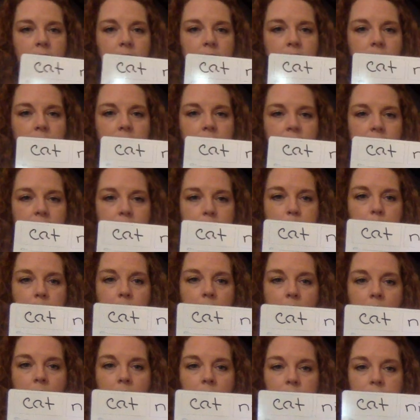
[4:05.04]
Nip
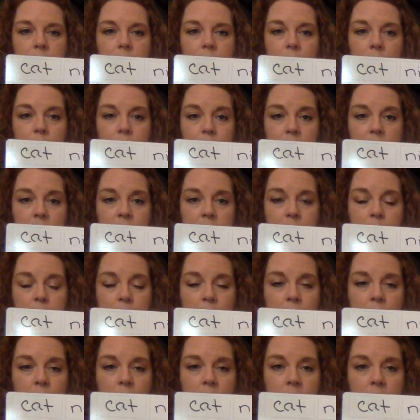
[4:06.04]
also is a
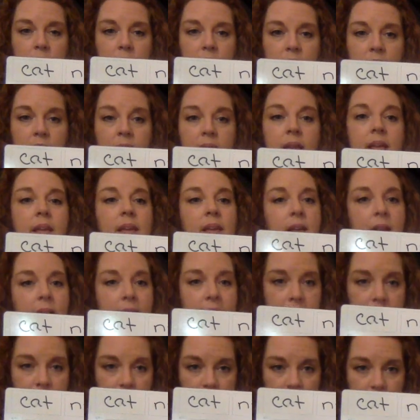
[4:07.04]
part. It
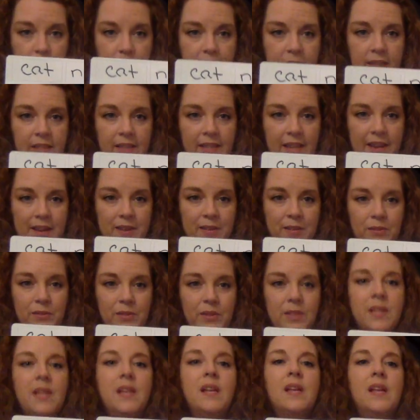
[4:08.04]
has 3
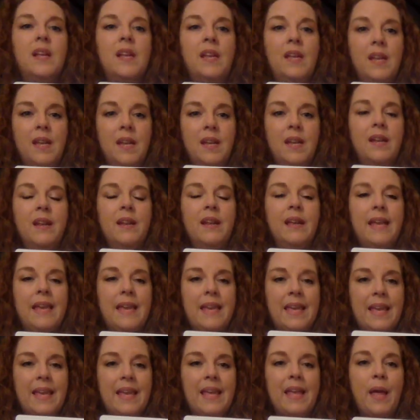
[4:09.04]
sounds, n,
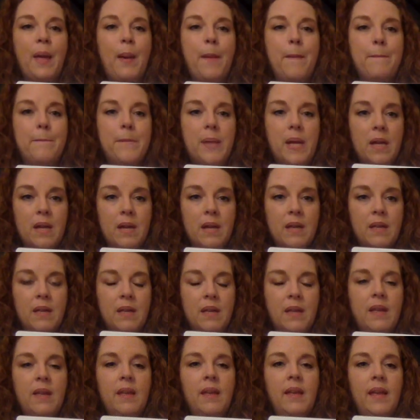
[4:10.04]
I, p,
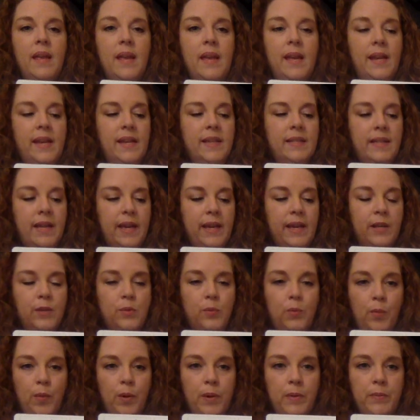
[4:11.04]
and it takes
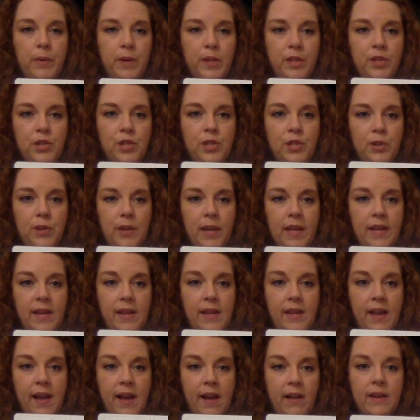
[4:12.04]
1 push to get
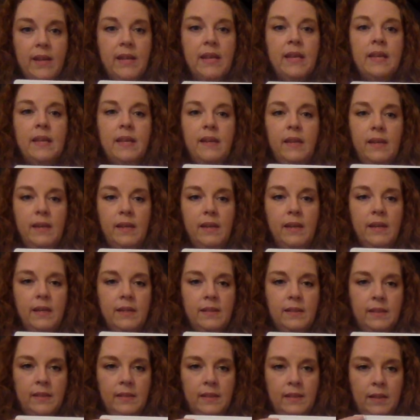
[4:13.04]
it out. It
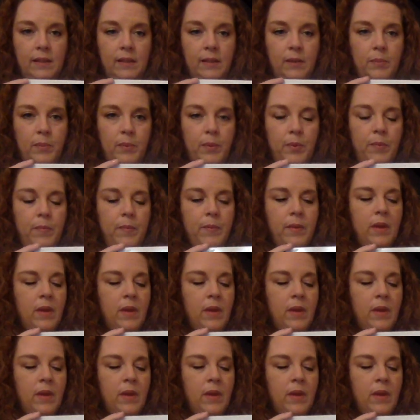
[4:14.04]
is a syllable.